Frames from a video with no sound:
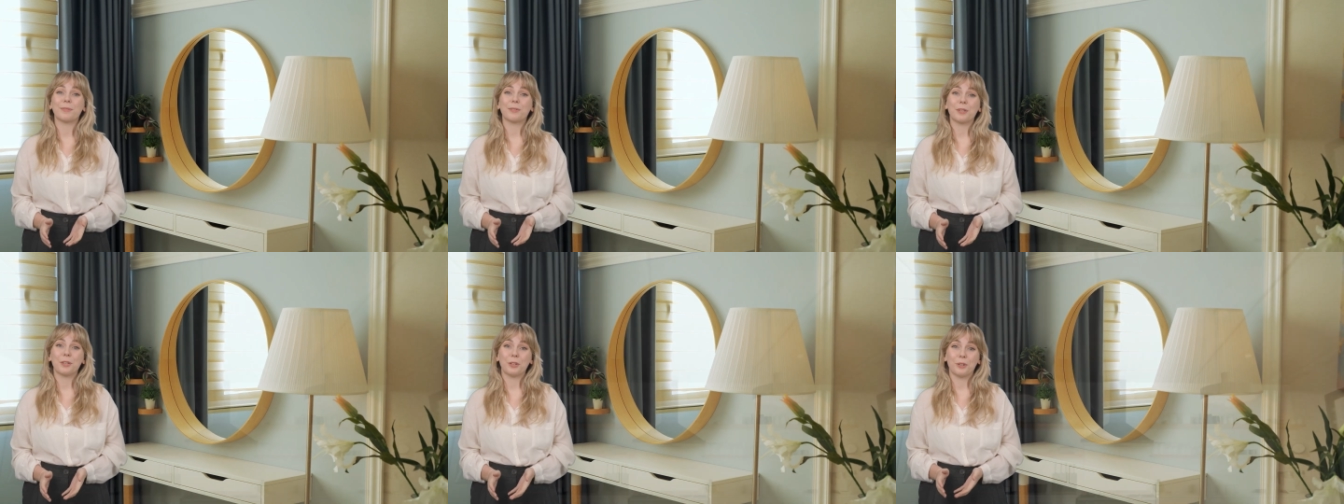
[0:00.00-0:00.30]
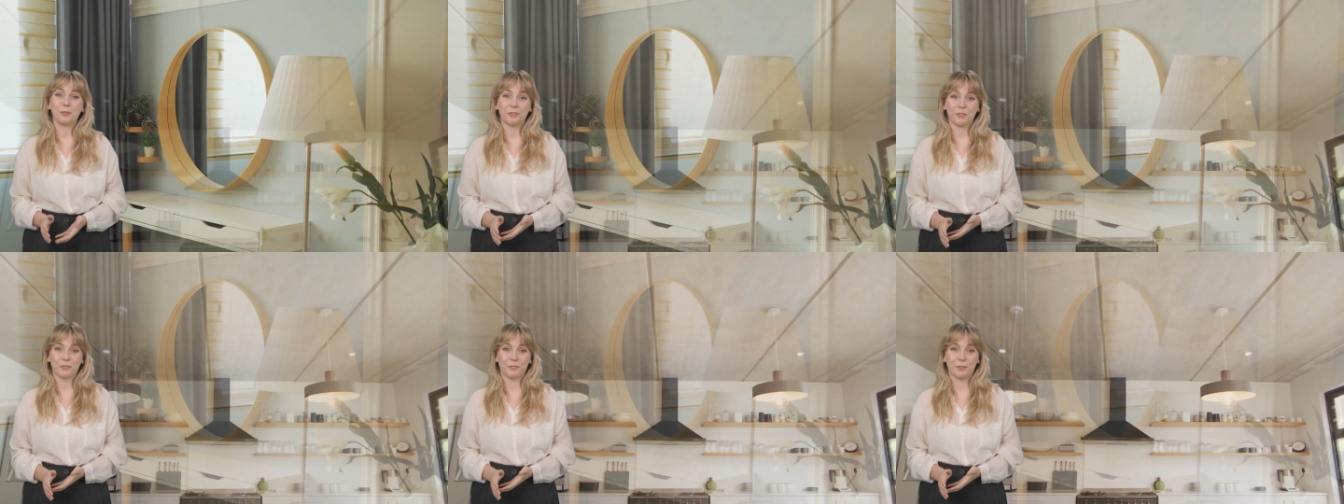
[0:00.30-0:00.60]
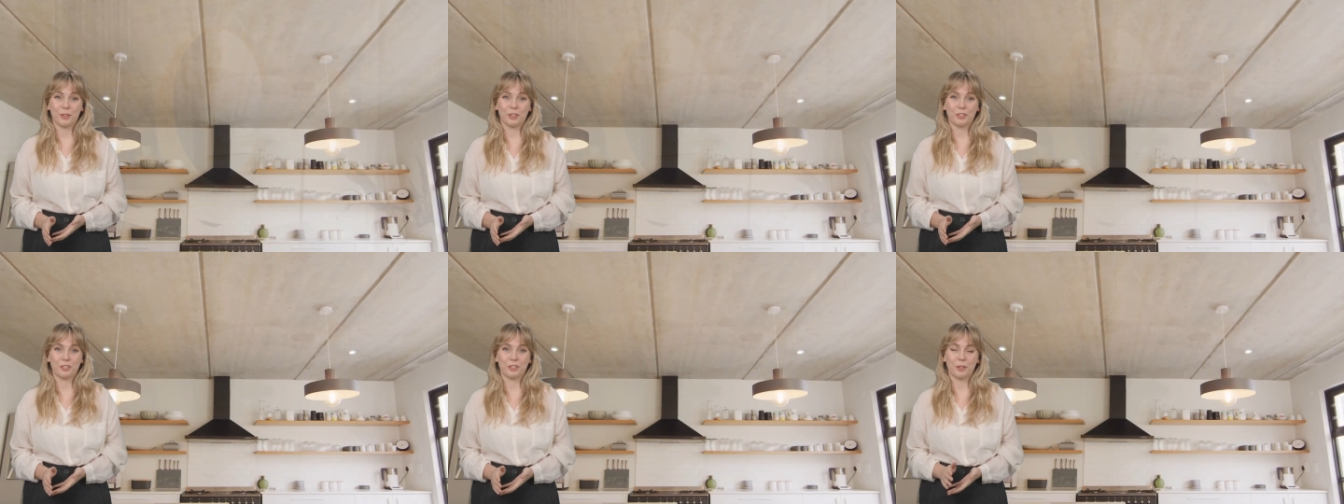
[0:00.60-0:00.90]
Curved
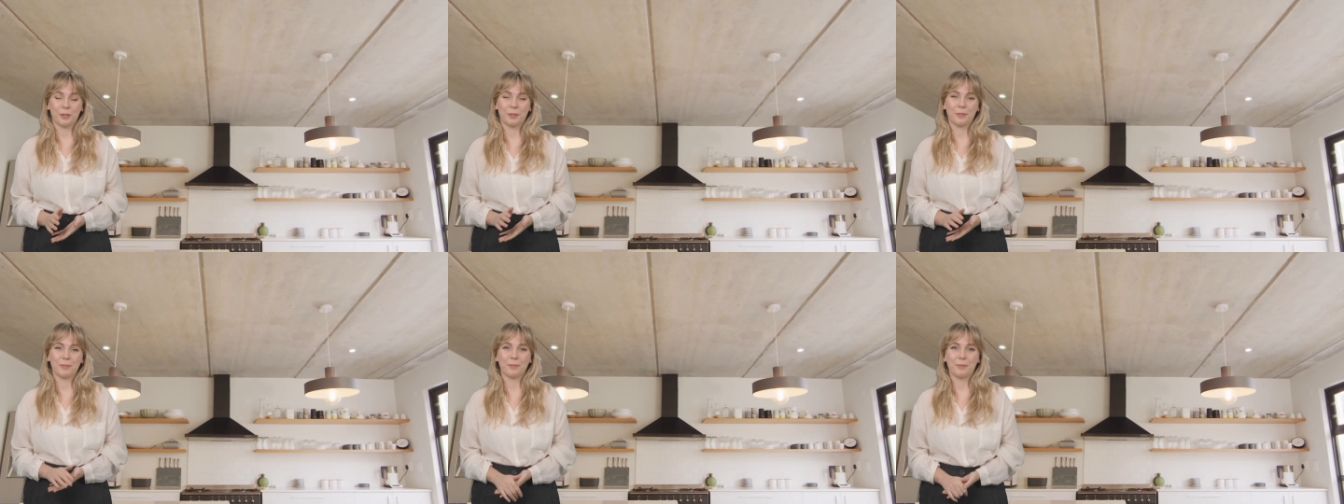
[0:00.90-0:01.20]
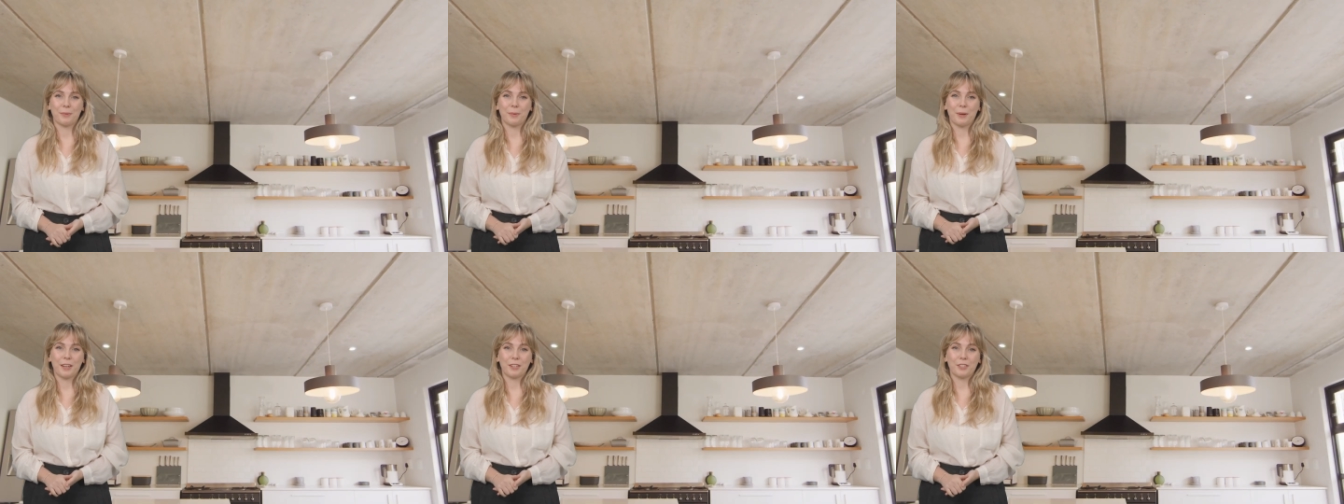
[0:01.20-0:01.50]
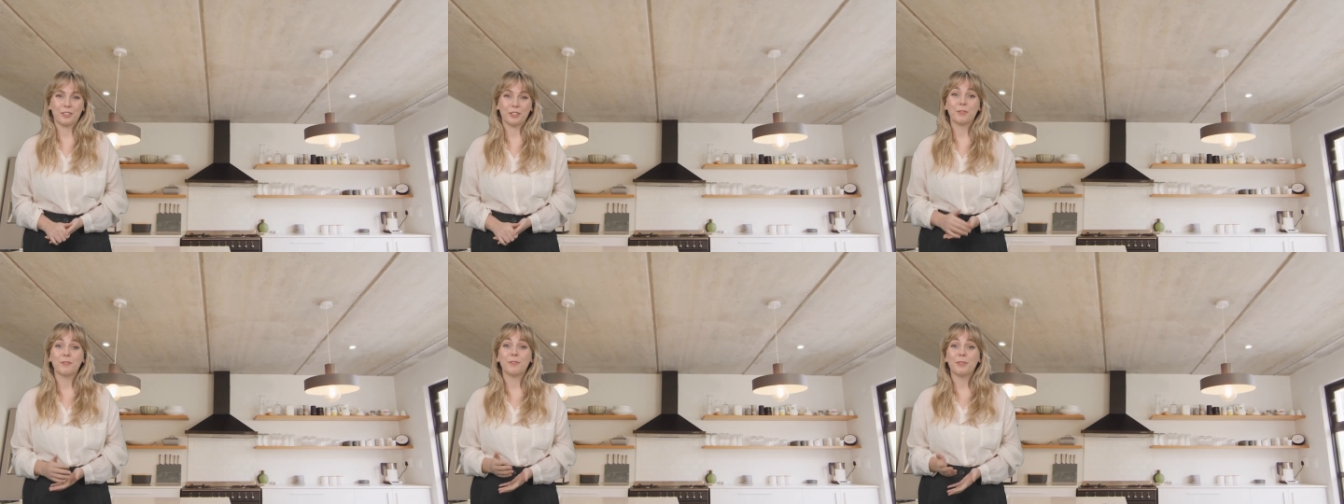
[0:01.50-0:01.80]
furniture, like
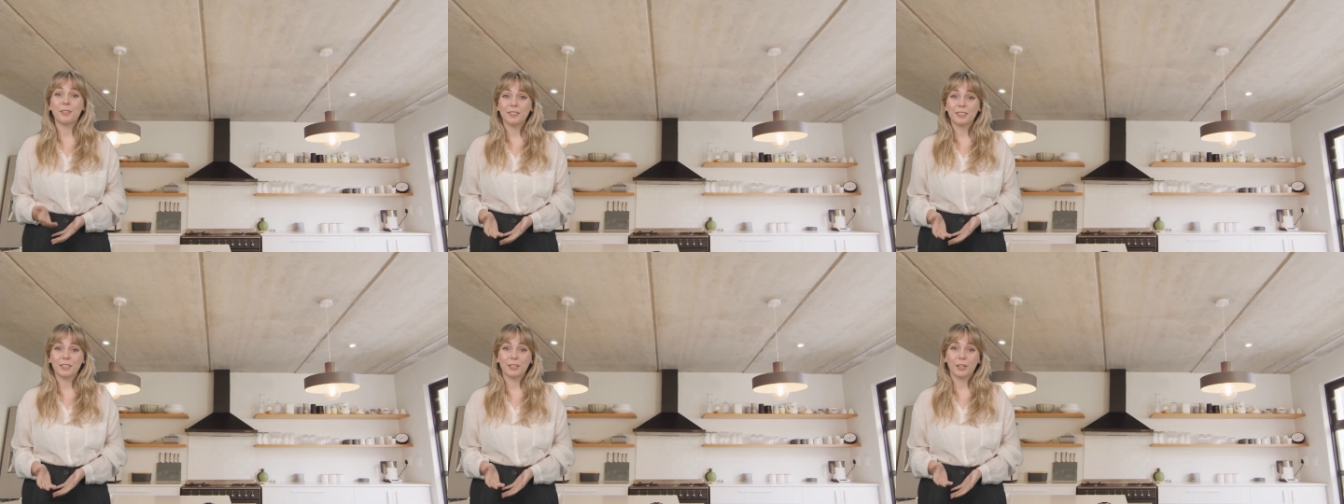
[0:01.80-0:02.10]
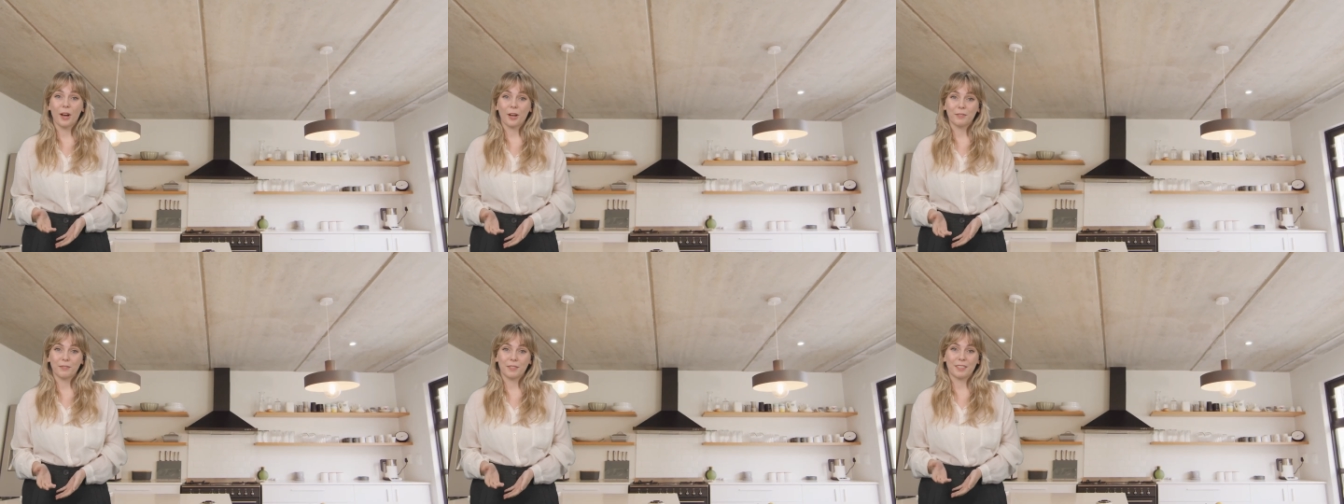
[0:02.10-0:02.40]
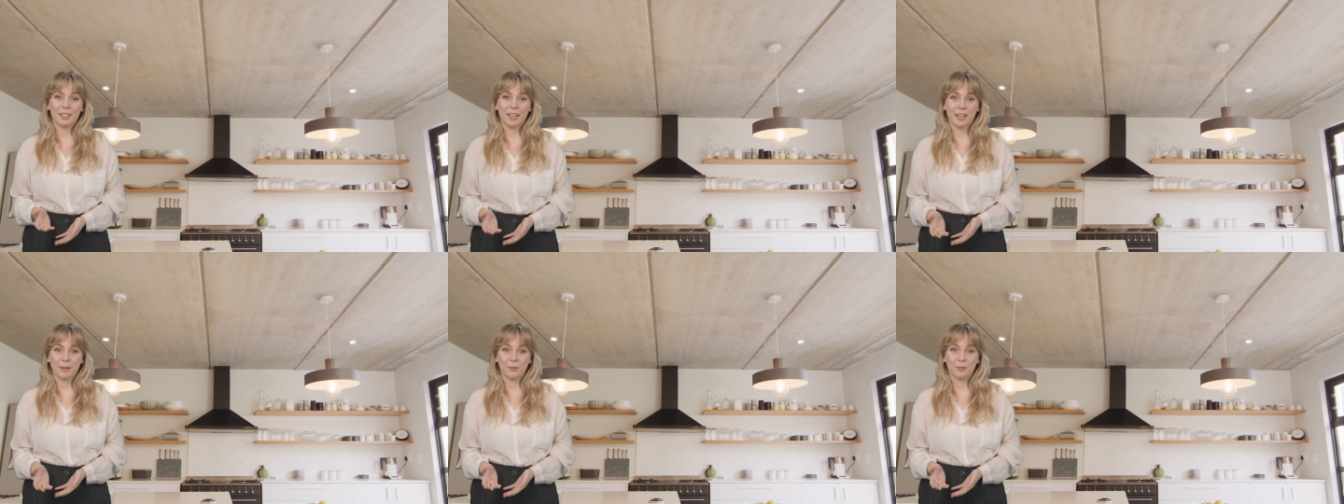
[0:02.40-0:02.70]
sofas and coffee
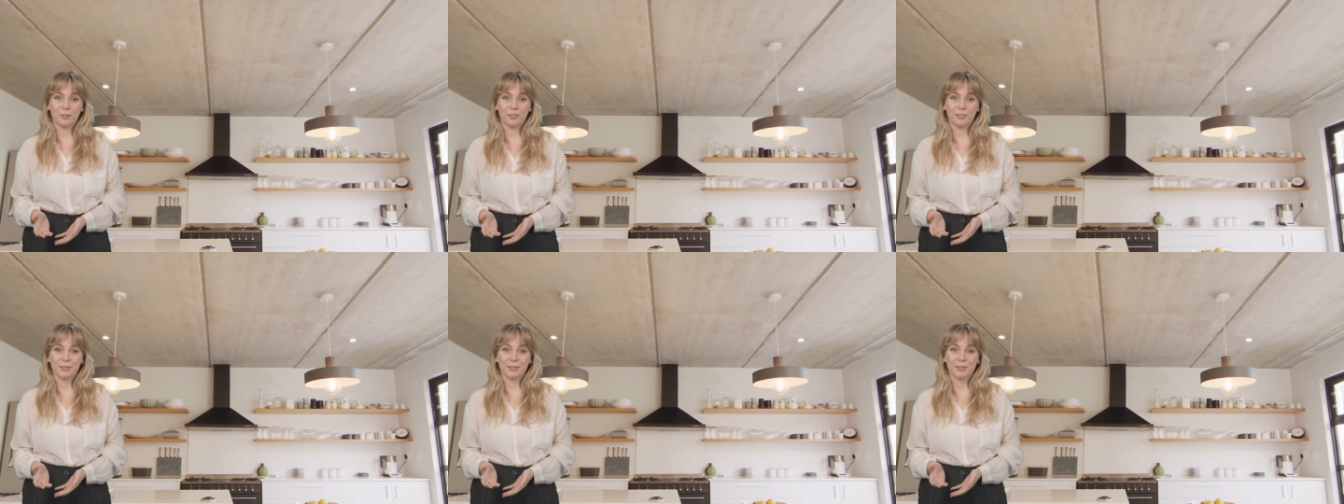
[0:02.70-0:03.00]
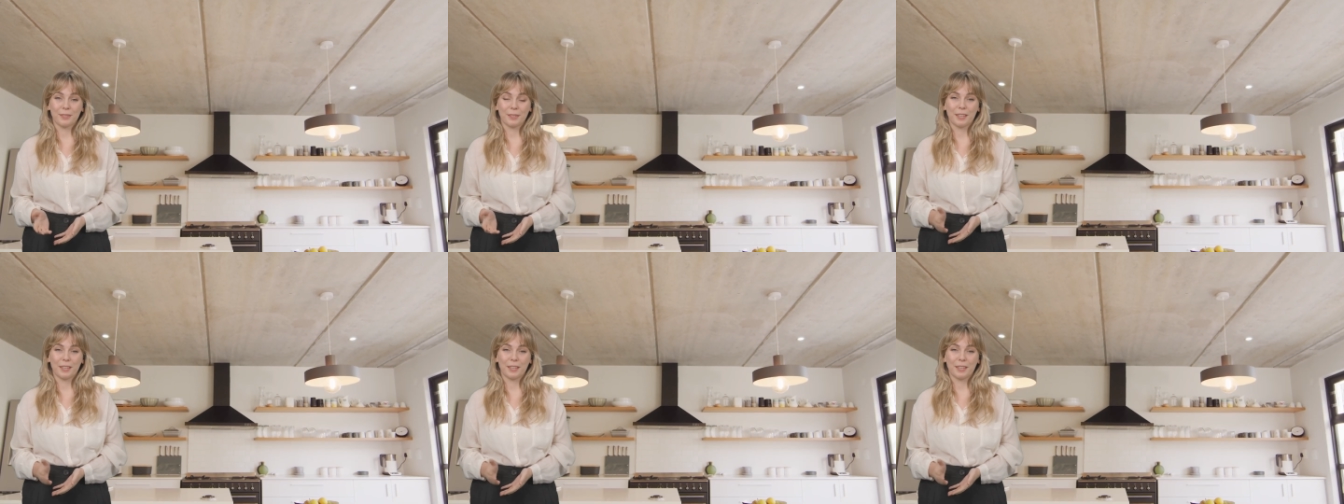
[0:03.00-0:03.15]
tables,